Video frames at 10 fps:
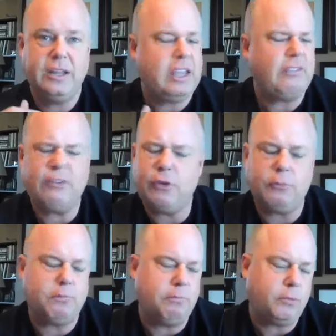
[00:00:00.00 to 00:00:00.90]
even if
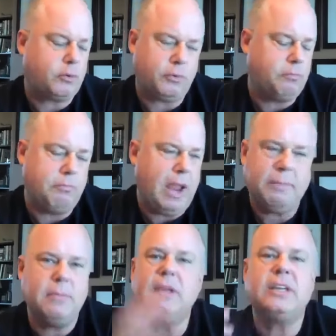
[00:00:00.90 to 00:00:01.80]
you
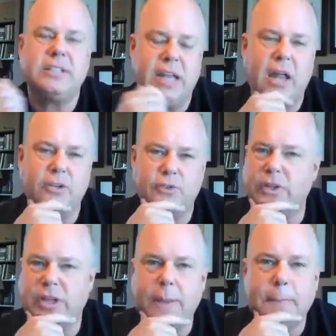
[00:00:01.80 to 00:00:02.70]
made millions of dollars
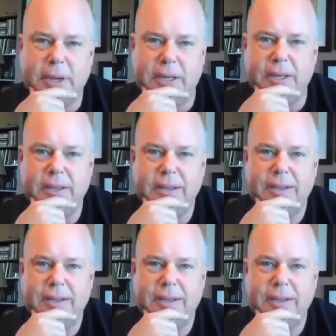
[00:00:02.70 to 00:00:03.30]
for the company,